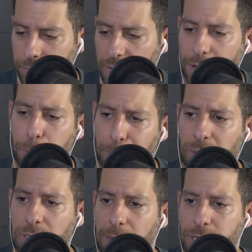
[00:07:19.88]
and you
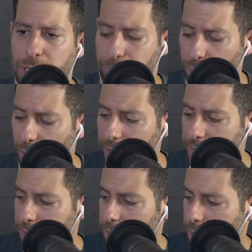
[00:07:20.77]
build up to the
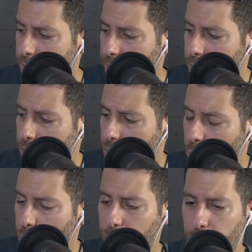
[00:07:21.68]
point
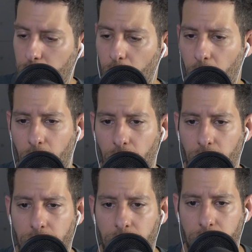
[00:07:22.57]
where you
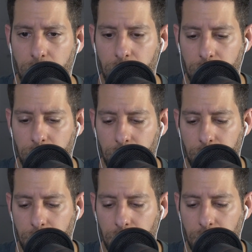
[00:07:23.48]
are
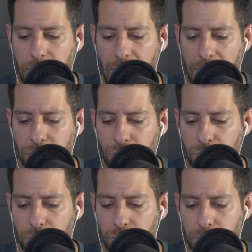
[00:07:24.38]
a guy
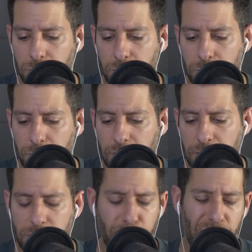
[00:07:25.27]
who
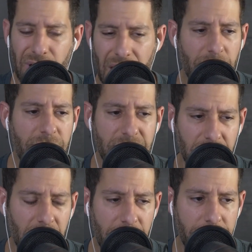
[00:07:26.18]
is proud of his
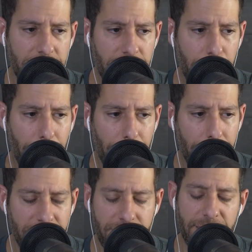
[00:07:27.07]
life,
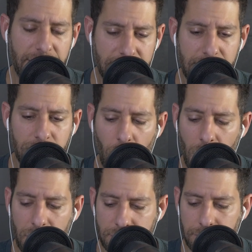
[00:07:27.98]
thinks he's
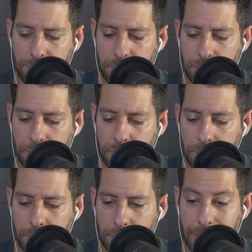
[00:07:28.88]
awesome.
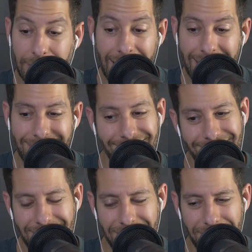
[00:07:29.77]
And again,
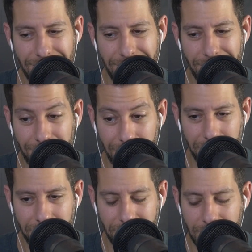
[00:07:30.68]
for
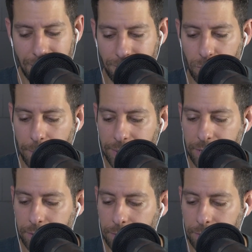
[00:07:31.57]
you, not for women.